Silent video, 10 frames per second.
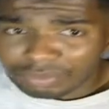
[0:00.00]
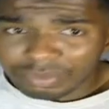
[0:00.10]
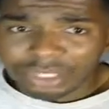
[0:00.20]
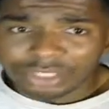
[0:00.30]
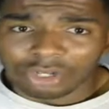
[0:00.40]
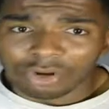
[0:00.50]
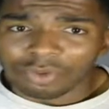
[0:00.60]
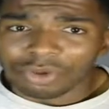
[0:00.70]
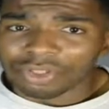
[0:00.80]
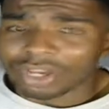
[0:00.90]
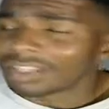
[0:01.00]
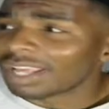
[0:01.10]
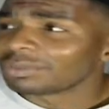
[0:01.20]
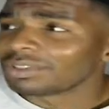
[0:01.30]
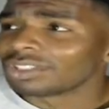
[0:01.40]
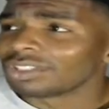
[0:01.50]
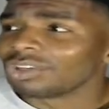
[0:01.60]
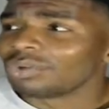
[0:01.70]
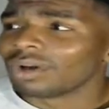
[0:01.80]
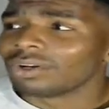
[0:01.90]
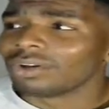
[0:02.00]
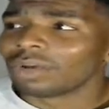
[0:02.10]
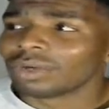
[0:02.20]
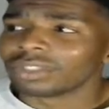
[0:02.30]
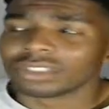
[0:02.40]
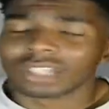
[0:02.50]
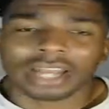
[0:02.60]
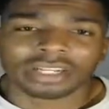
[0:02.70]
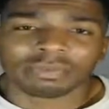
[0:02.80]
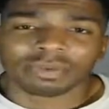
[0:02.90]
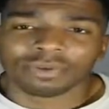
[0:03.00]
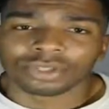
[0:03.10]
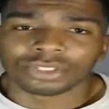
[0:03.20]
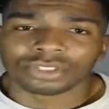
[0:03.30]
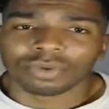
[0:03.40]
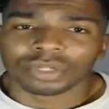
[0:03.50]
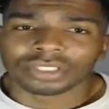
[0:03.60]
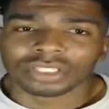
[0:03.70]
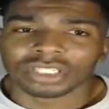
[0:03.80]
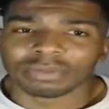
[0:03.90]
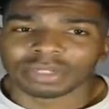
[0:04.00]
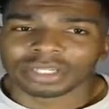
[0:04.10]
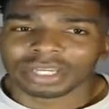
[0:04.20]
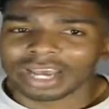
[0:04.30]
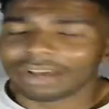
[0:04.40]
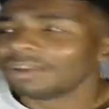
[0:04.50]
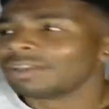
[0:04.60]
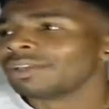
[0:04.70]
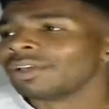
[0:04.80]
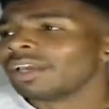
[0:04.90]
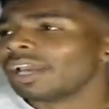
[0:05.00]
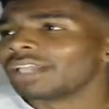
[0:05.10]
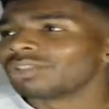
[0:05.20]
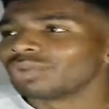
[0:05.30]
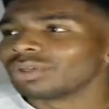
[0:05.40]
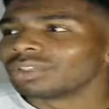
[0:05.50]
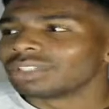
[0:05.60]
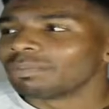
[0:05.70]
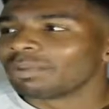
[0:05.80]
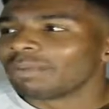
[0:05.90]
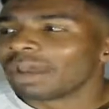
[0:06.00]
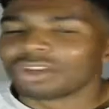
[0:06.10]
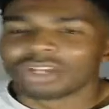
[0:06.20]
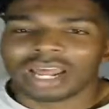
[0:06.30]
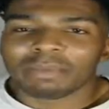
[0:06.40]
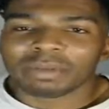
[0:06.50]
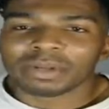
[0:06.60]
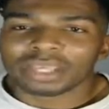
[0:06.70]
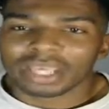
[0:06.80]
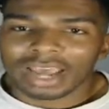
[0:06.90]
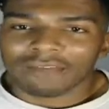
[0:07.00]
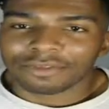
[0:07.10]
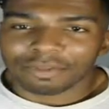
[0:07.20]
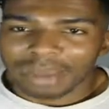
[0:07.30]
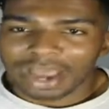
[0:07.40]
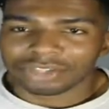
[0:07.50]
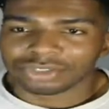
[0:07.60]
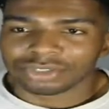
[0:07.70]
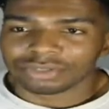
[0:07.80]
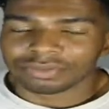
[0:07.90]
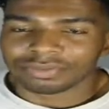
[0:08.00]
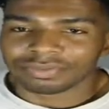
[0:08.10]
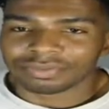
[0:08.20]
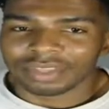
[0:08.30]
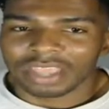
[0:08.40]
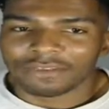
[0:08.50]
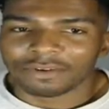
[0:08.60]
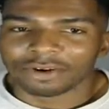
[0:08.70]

So when you look at that position, you want to know like what does this guy need to be focusing on? What does he need to be good at? It's real simple, man. You got to be able to get after the passer. If you're a